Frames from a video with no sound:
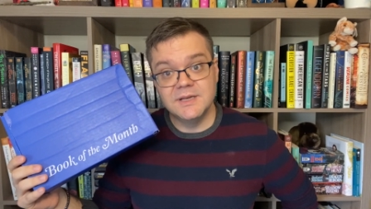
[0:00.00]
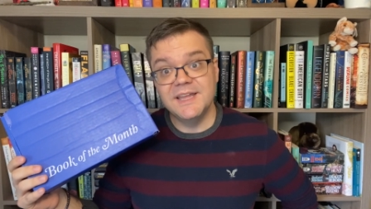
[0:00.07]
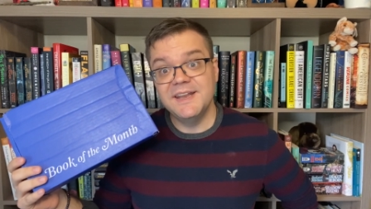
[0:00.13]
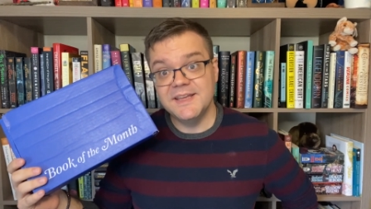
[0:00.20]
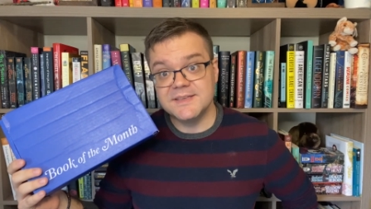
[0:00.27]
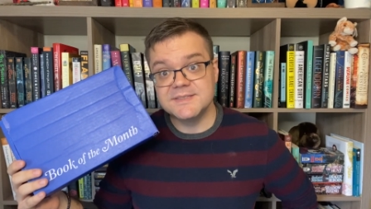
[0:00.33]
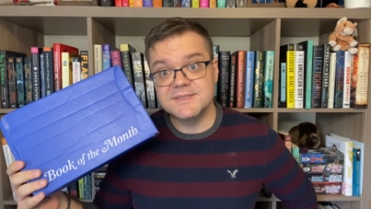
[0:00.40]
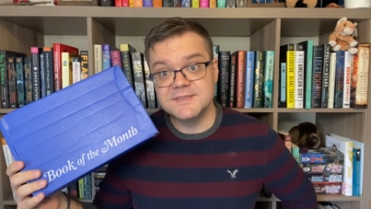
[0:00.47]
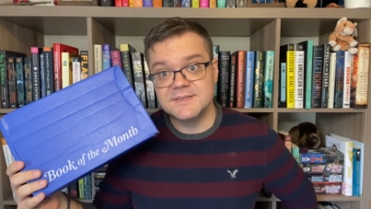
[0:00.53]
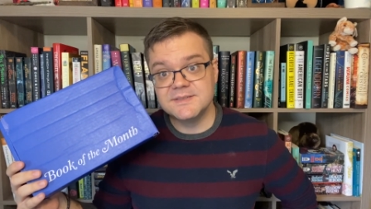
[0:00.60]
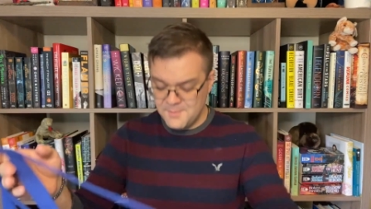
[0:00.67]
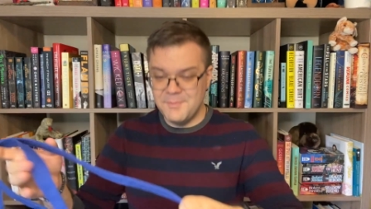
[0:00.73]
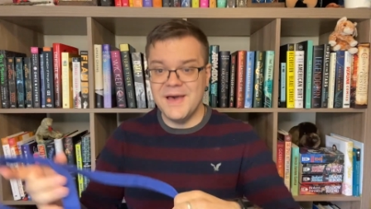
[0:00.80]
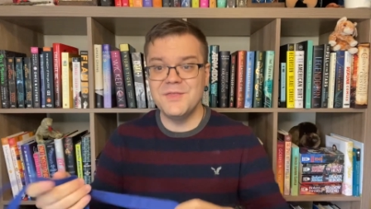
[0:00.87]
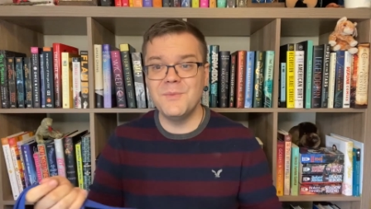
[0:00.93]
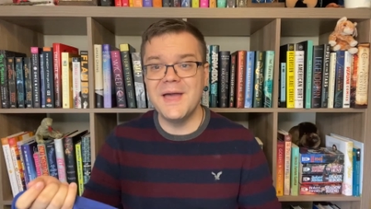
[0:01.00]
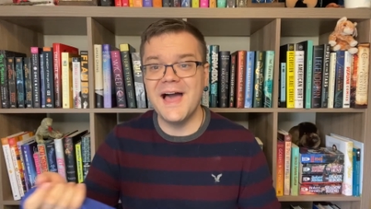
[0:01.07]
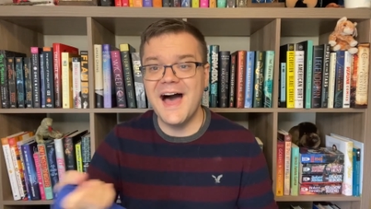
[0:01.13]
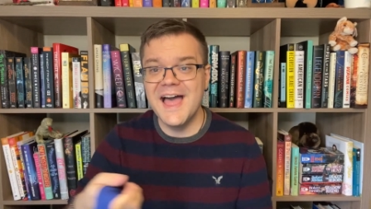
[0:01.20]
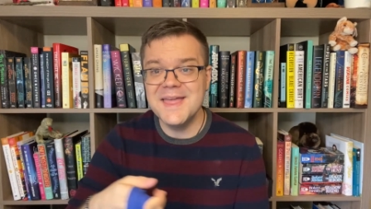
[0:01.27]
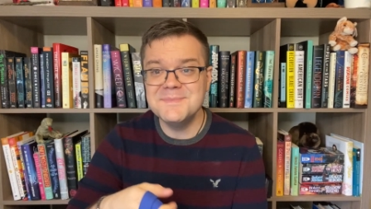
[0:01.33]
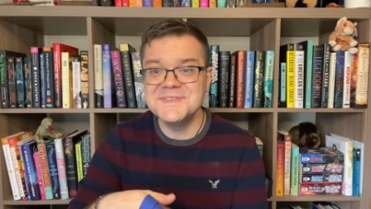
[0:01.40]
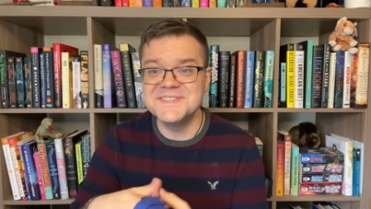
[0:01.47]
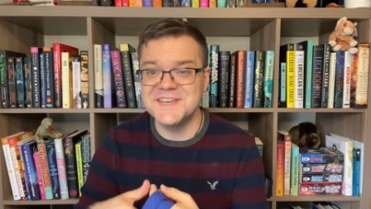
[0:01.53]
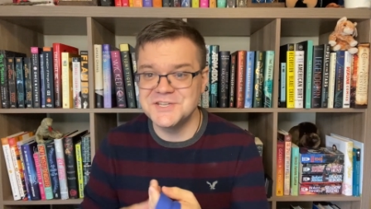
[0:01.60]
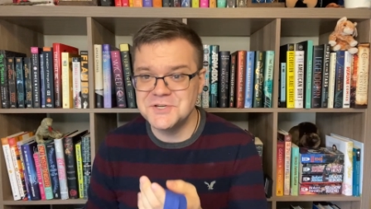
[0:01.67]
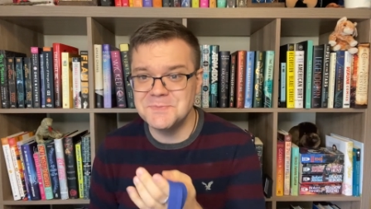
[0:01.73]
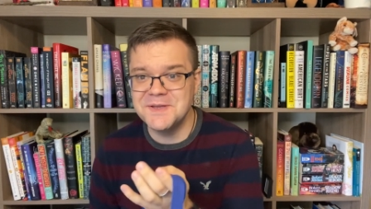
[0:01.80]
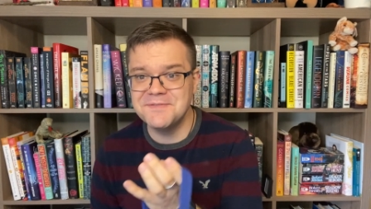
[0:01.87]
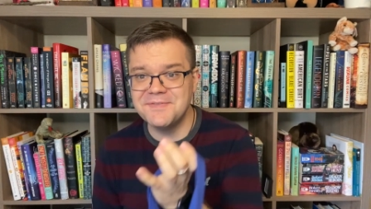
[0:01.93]
It is. By the way, I am
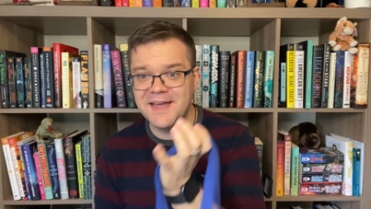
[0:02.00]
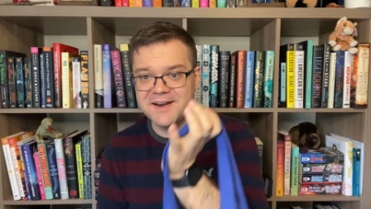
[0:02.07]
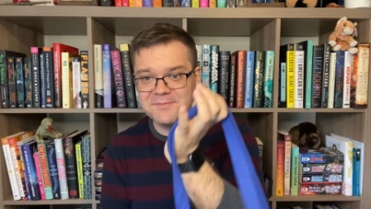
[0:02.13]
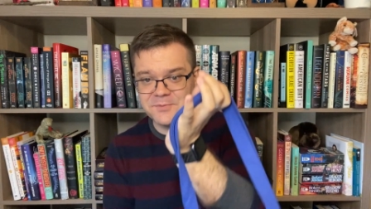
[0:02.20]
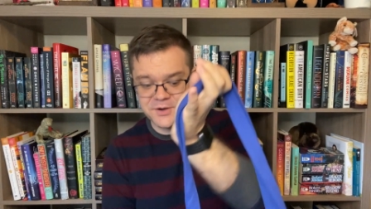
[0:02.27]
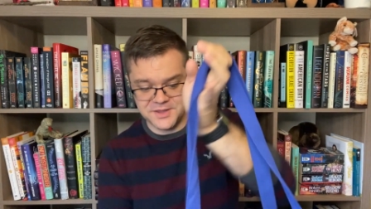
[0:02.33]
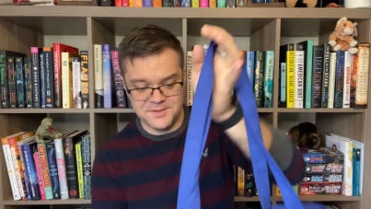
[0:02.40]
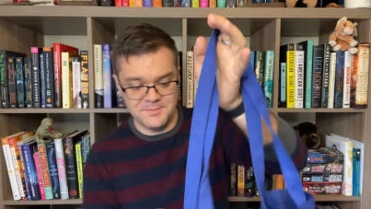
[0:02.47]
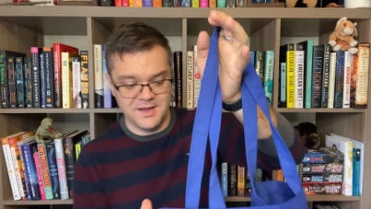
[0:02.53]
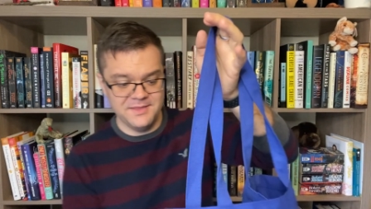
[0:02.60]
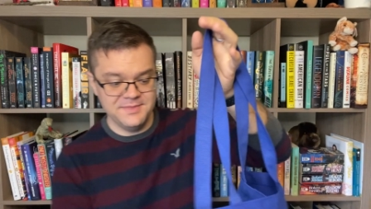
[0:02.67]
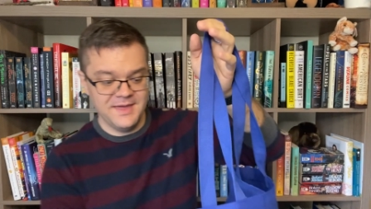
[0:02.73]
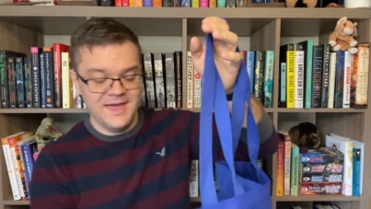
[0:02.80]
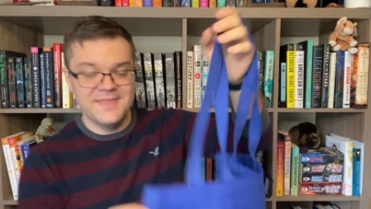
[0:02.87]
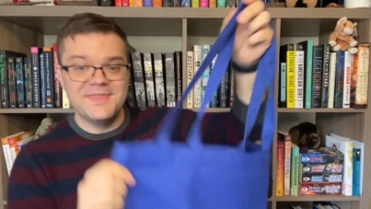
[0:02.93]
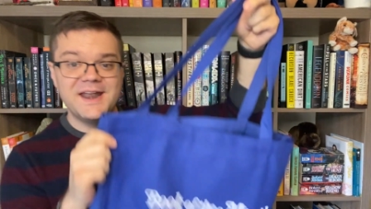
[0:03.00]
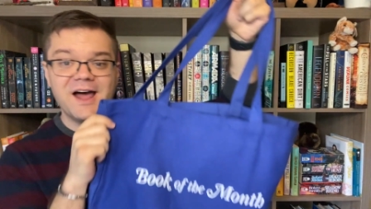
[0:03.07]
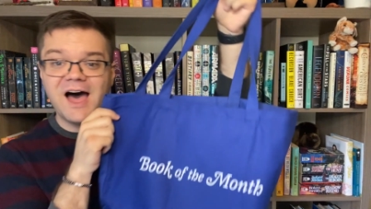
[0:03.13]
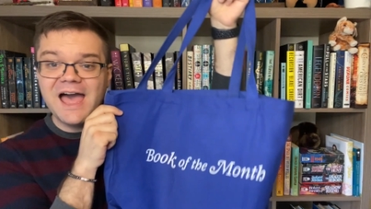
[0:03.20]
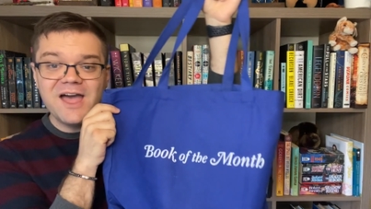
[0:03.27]
such a big fan of Book of the Month that I